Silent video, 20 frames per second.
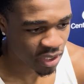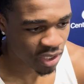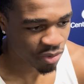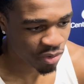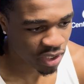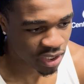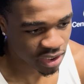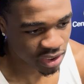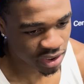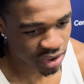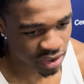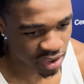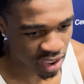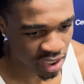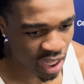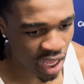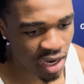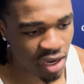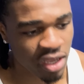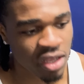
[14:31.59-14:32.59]
which a
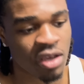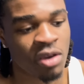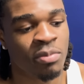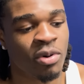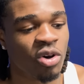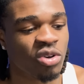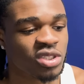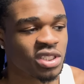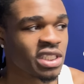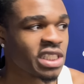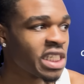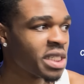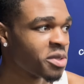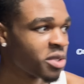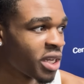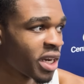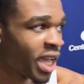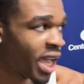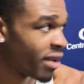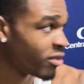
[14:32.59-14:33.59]
lot of opposing teams are
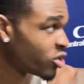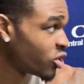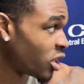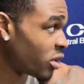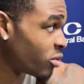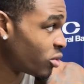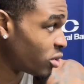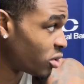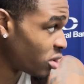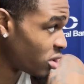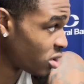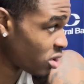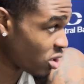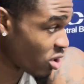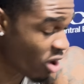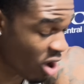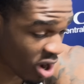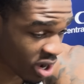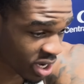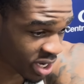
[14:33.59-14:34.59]
going to have trouble
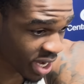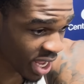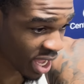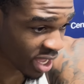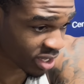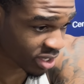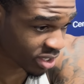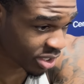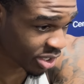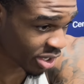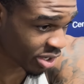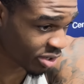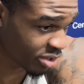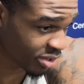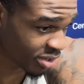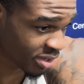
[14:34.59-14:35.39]
guarding that. So,